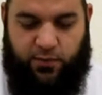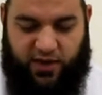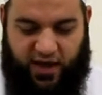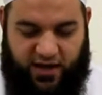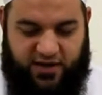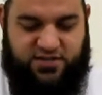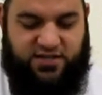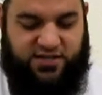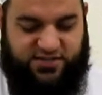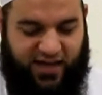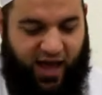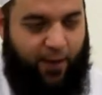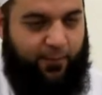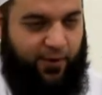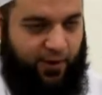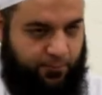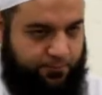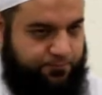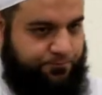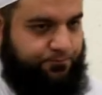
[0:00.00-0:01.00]
we get into this
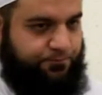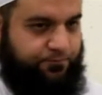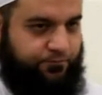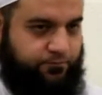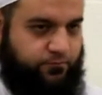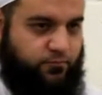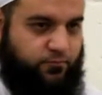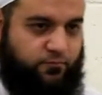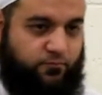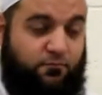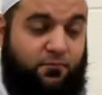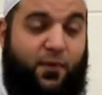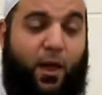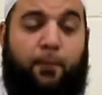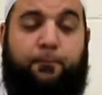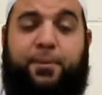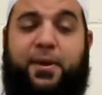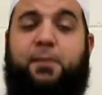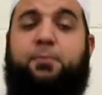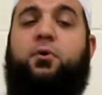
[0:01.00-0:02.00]
habit.
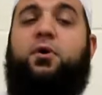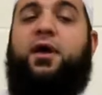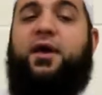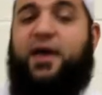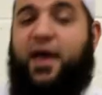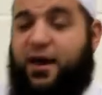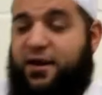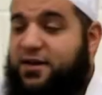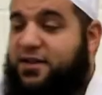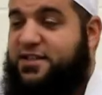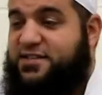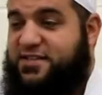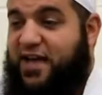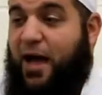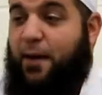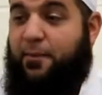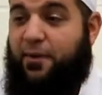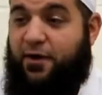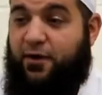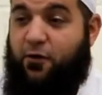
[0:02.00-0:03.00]
People can get into this
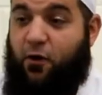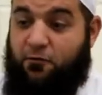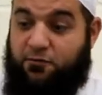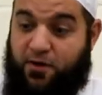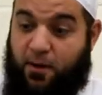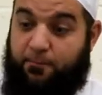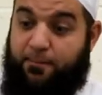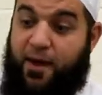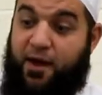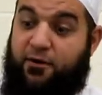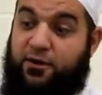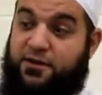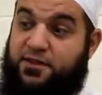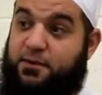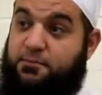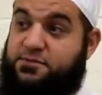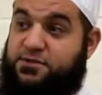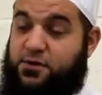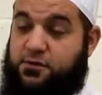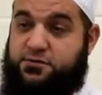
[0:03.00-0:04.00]
habit of comparing
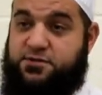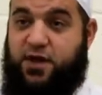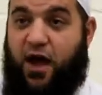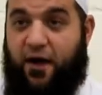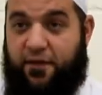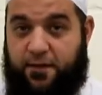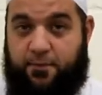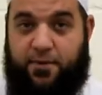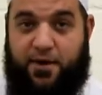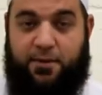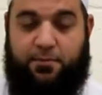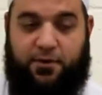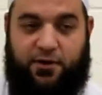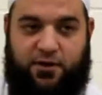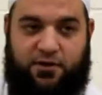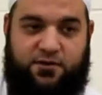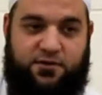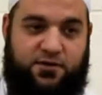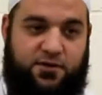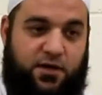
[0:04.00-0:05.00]
themselves to other
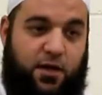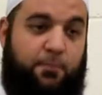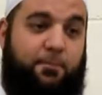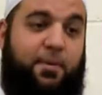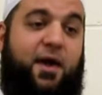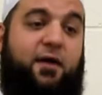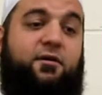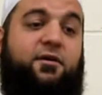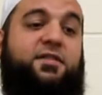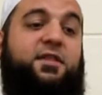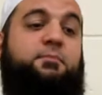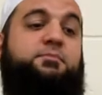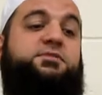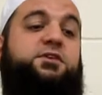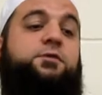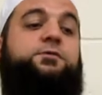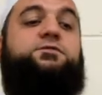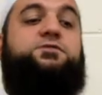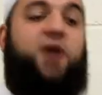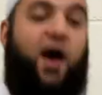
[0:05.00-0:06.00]
people, comparing
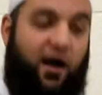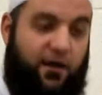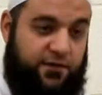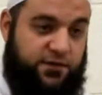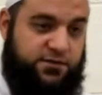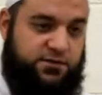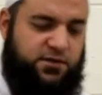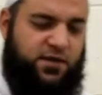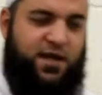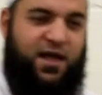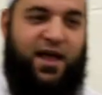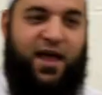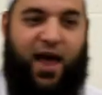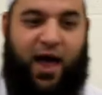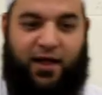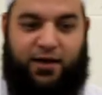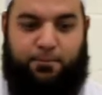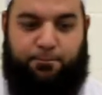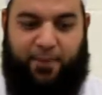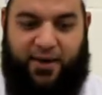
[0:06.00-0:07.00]
themselves to others.
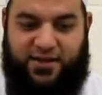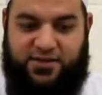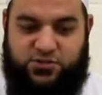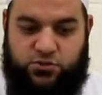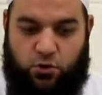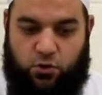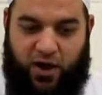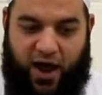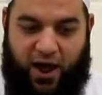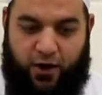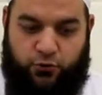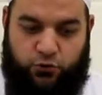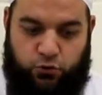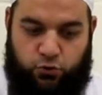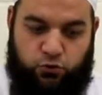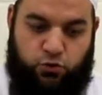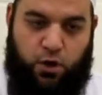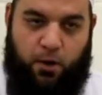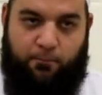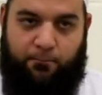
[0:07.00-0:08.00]
And based on how
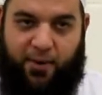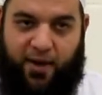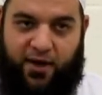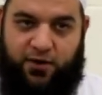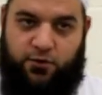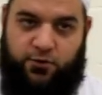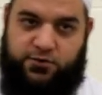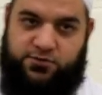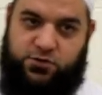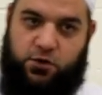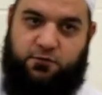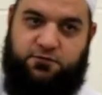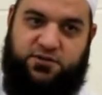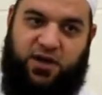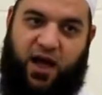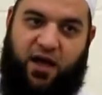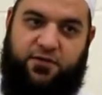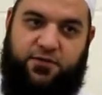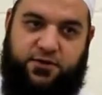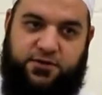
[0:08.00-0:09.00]
you compare yourself
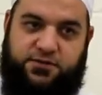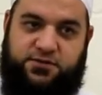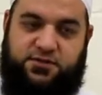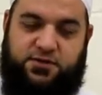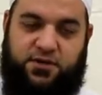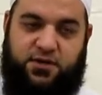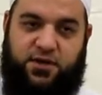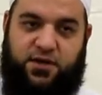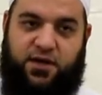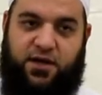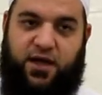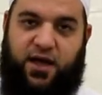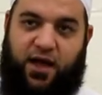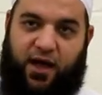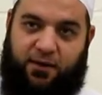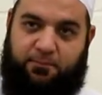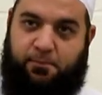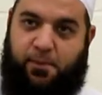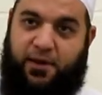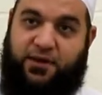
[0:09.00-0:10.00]
to others,
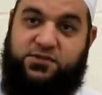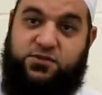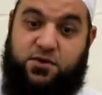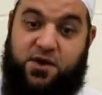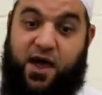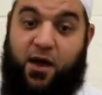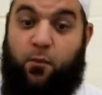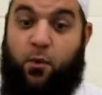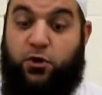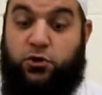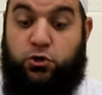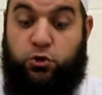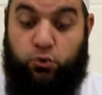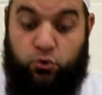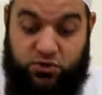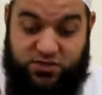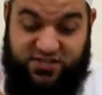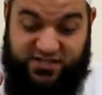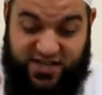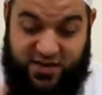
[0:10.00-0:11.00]
and based on how what
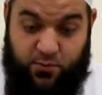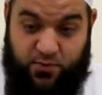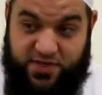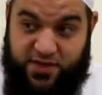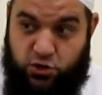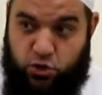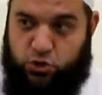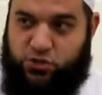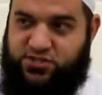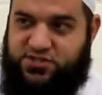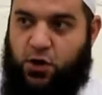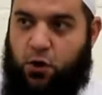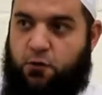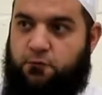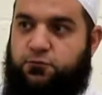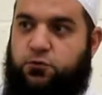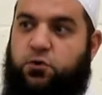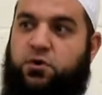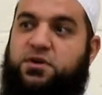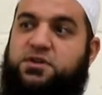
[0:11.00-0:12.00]
you see within
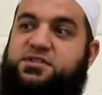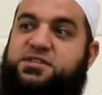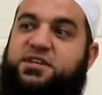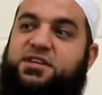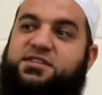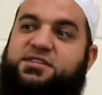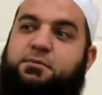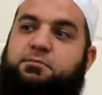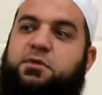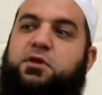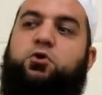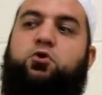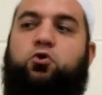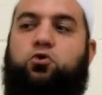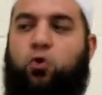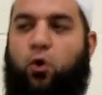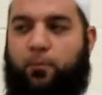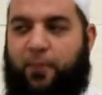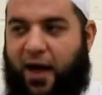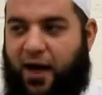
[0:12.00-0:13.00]
yourself, you consider something
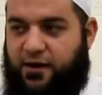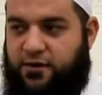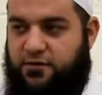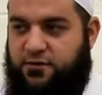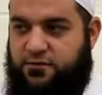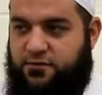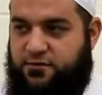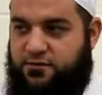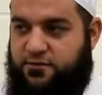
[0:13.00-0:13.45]
good or bad.